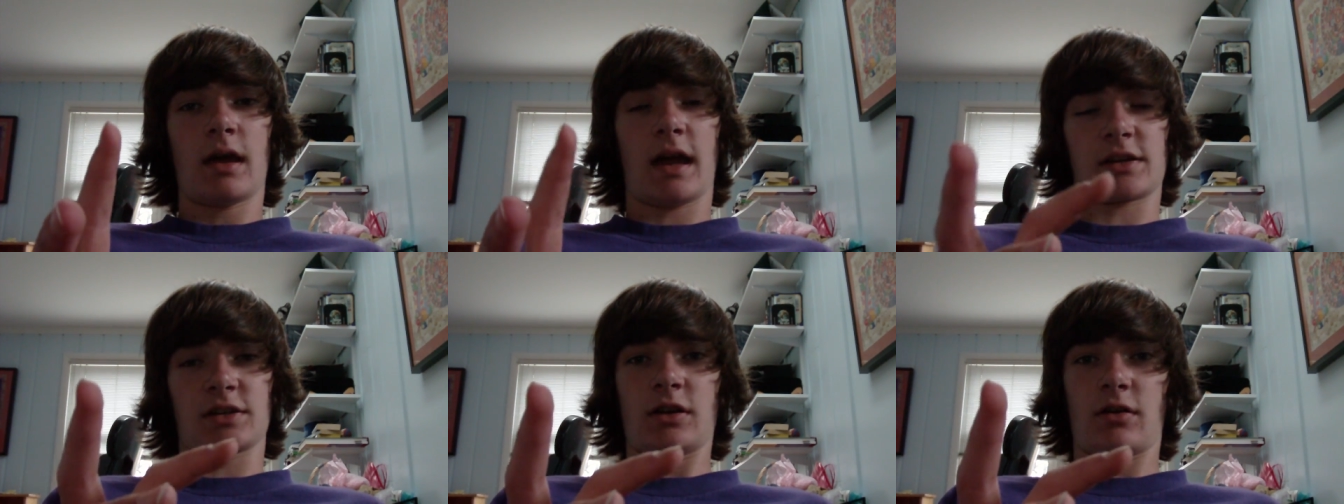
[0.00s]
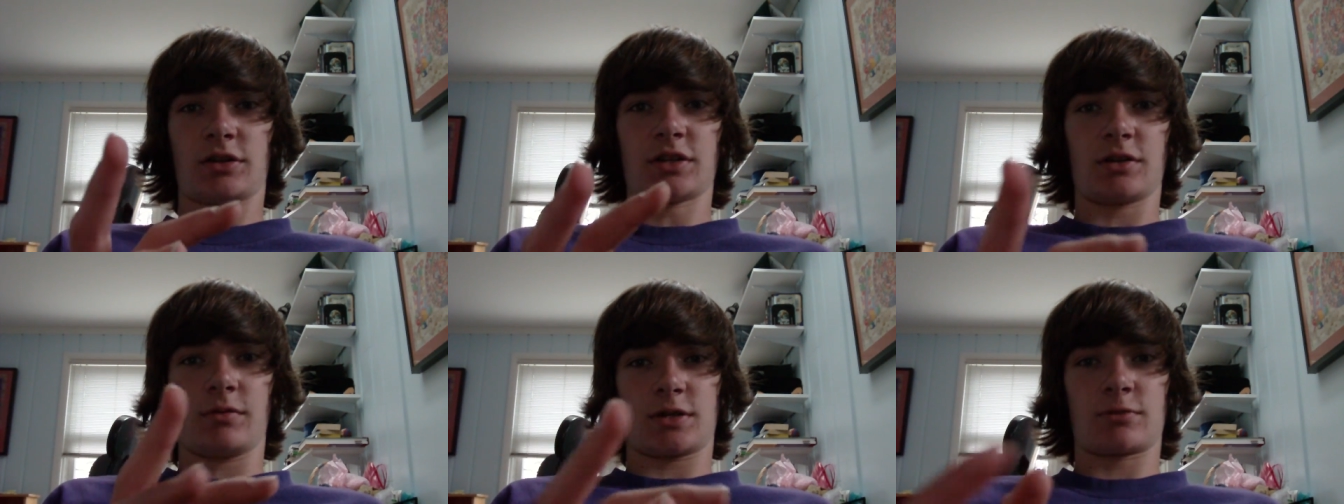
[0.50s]
Actually no, I'll
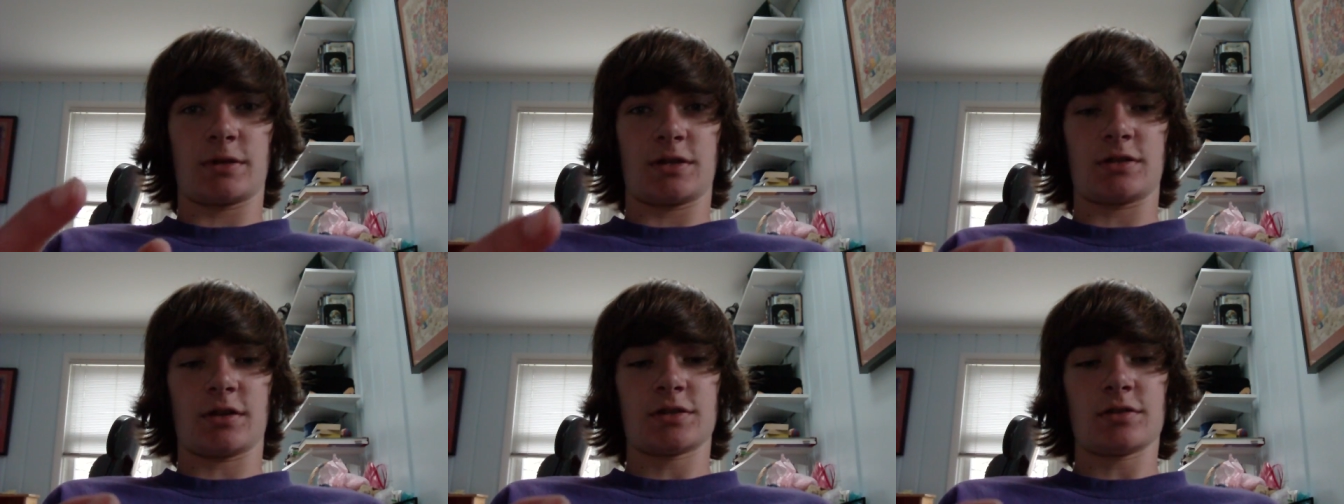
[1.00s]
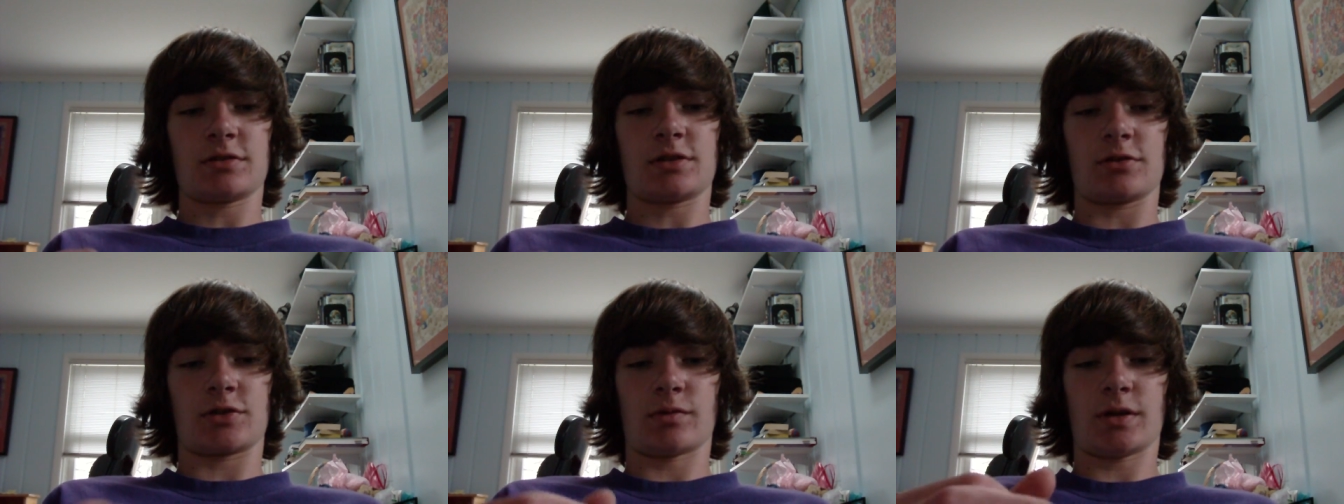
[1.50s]
tell you what switch is also.
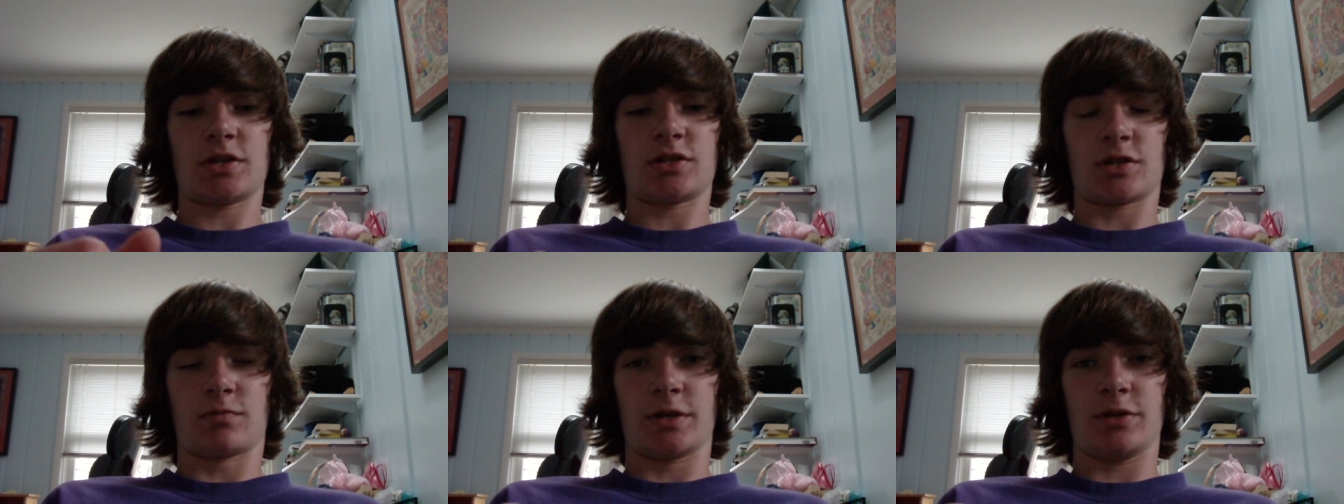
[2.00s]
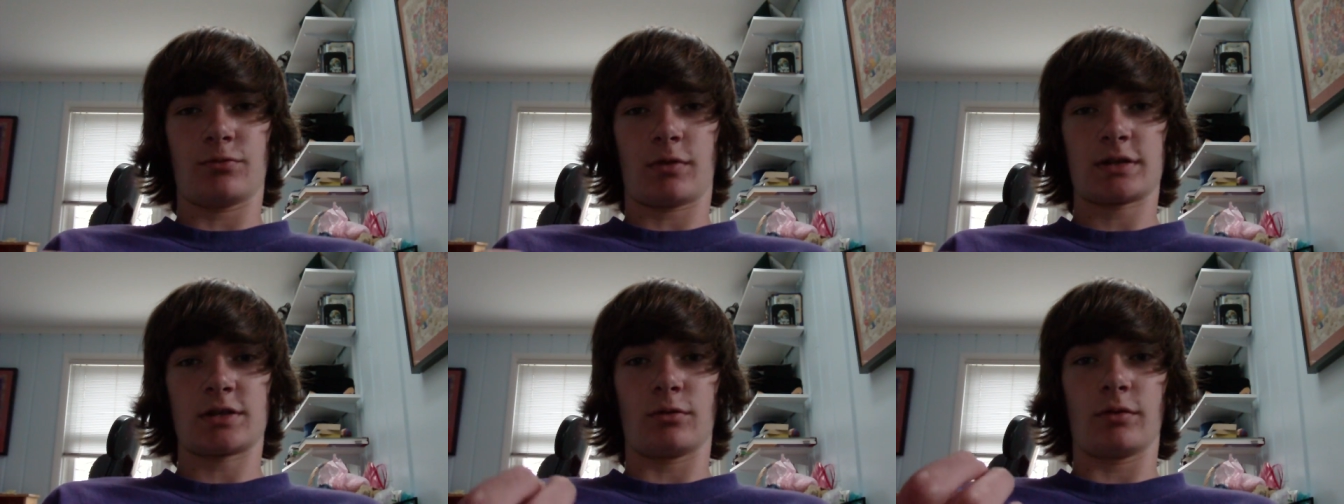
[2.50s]
So switch is just
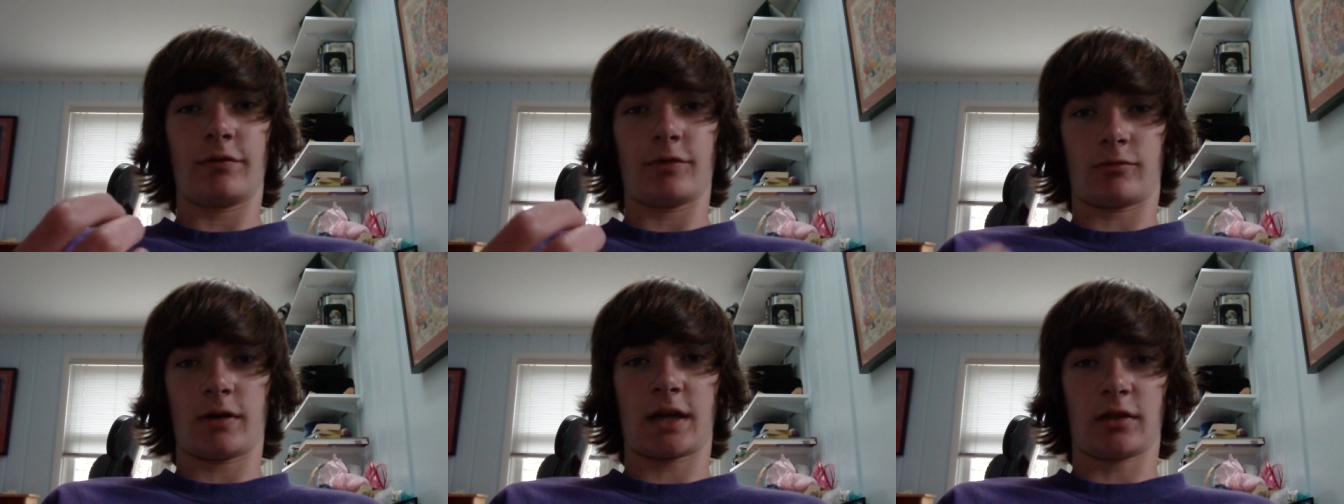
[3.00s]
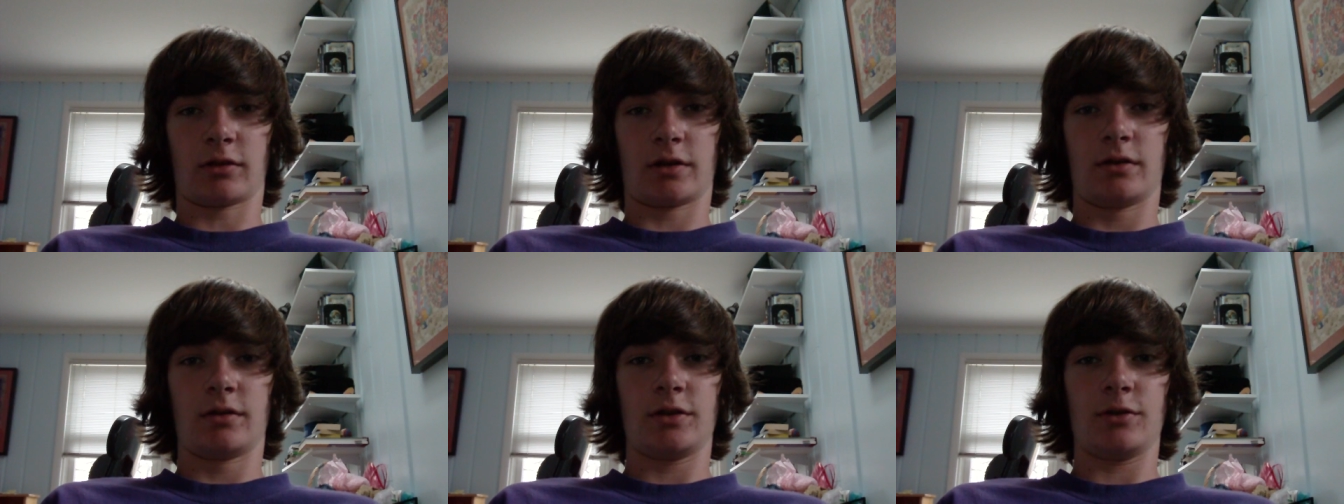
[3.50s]
when so if you're
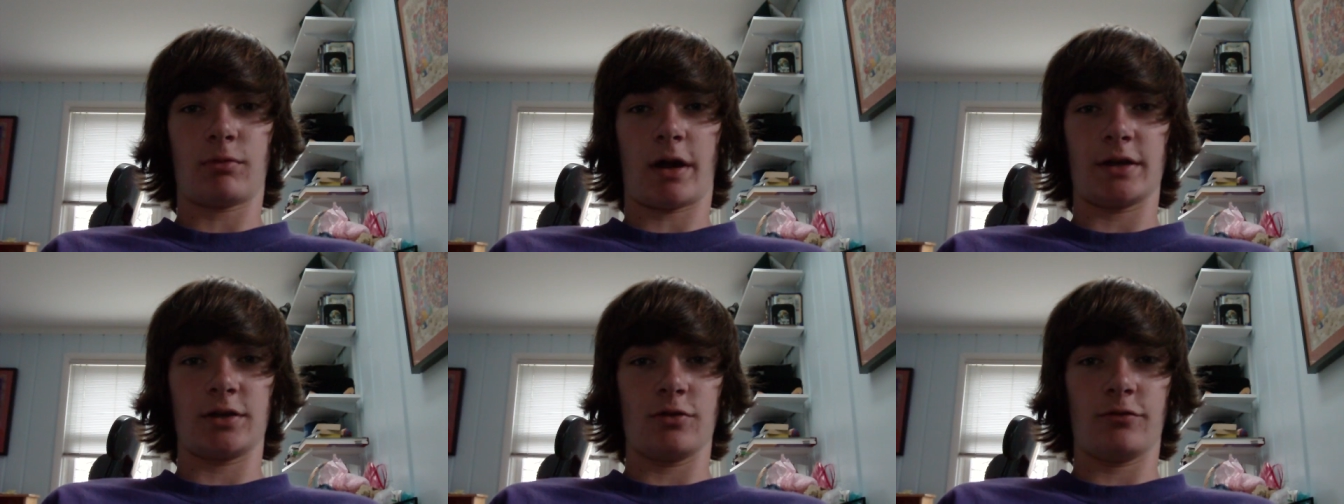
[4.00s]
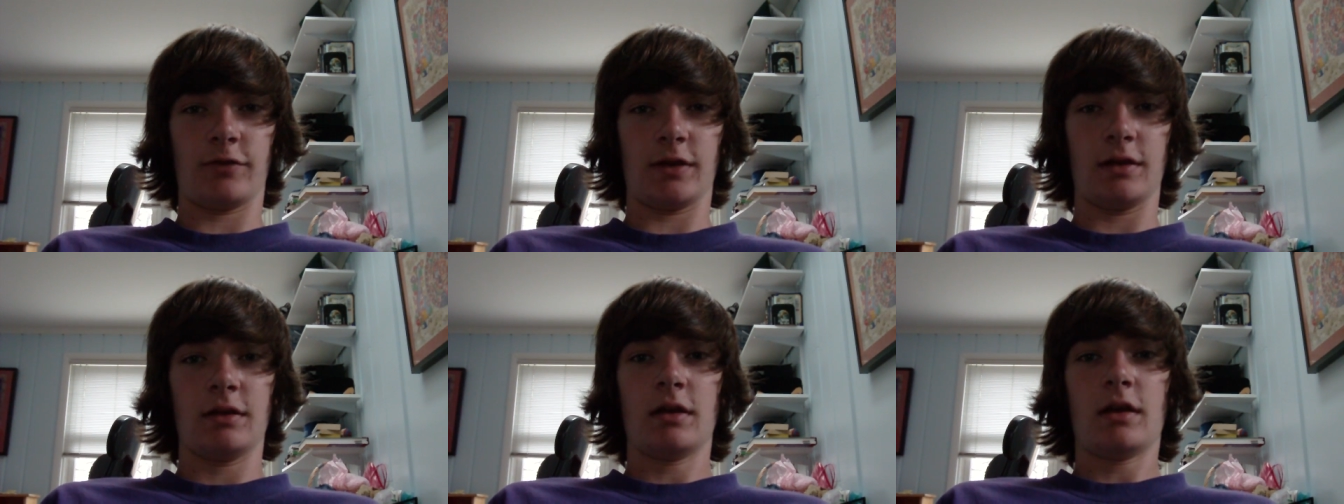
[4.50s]
regular, you ride
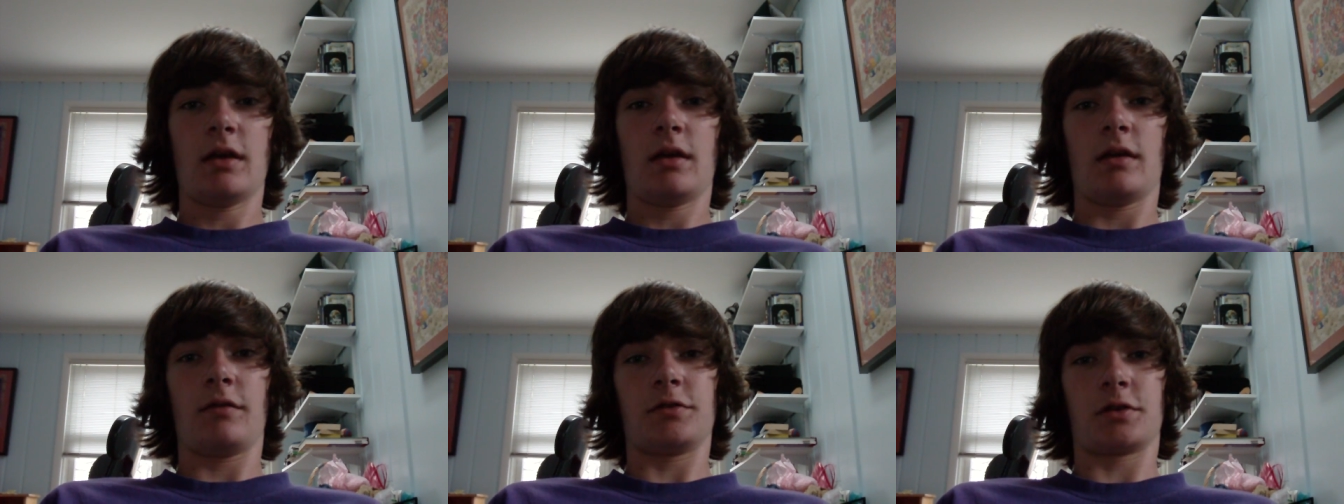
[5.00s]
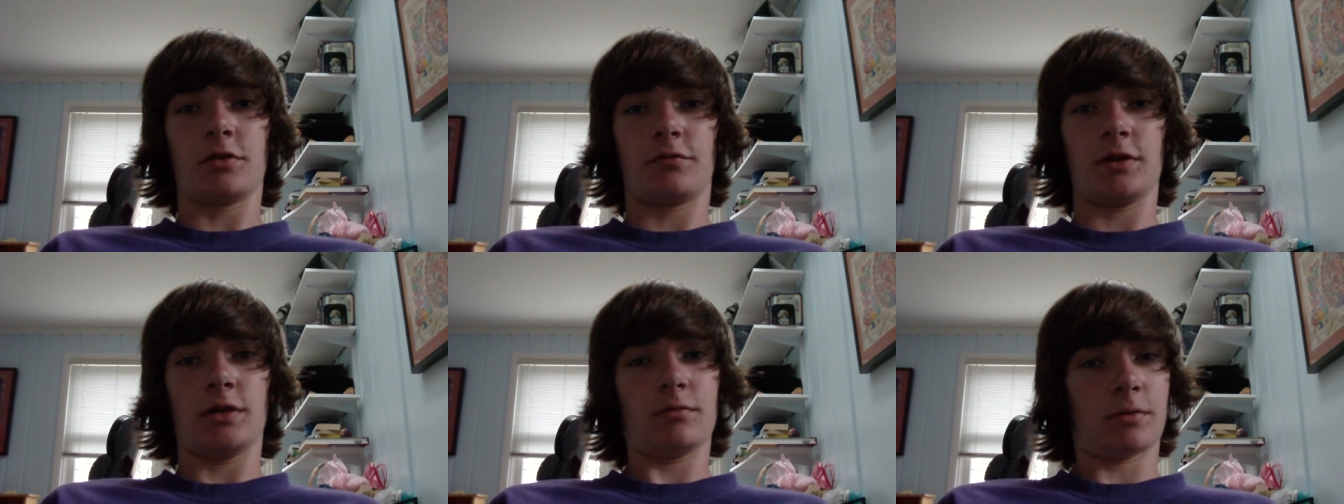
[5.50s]
goofy. If you're
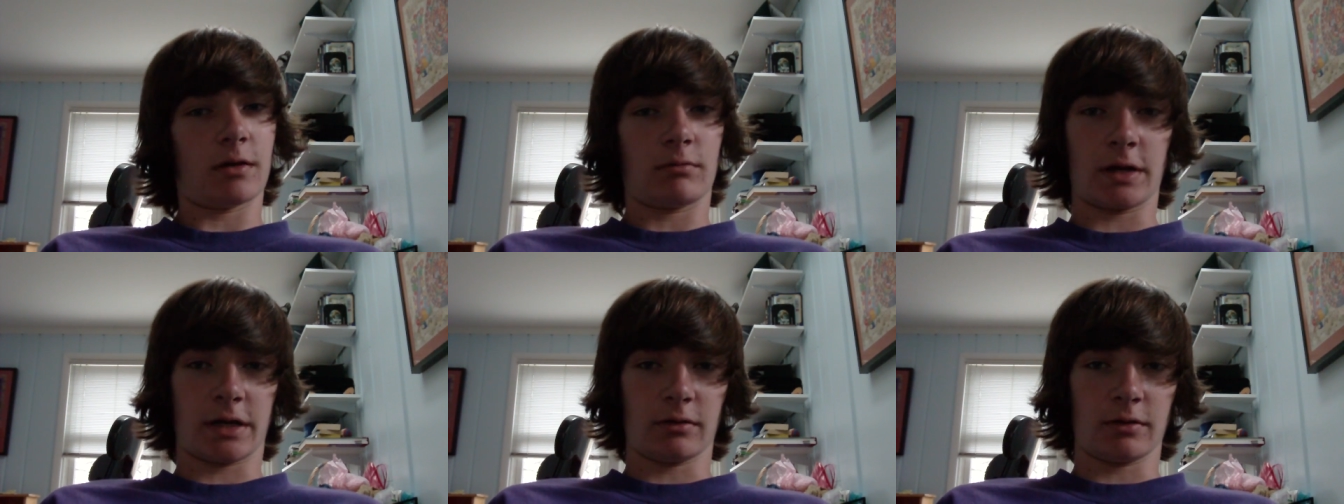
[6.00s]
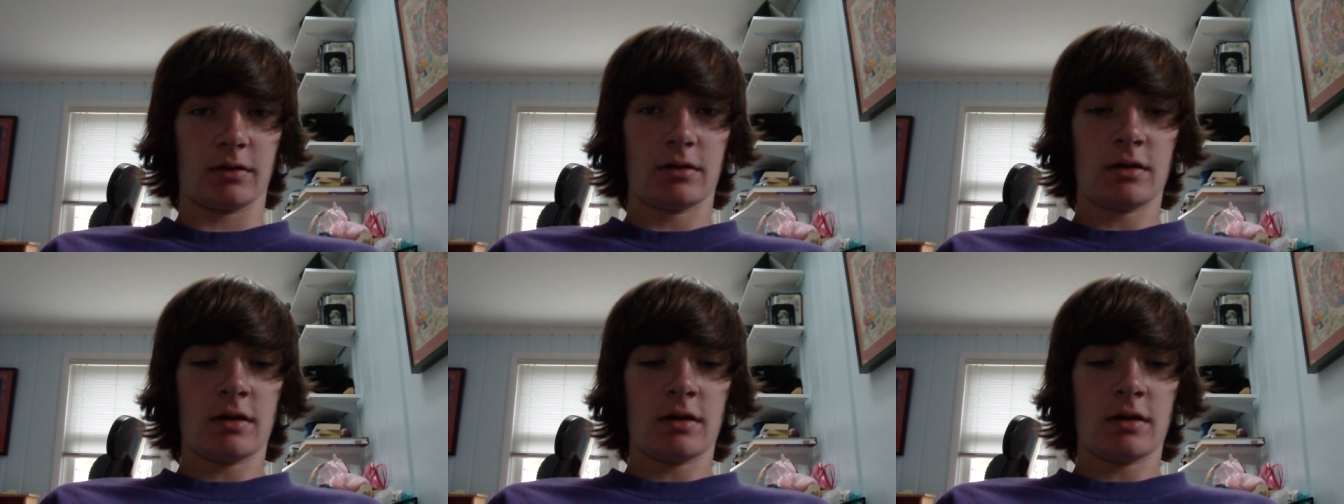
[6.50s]
goofy, you ride regular.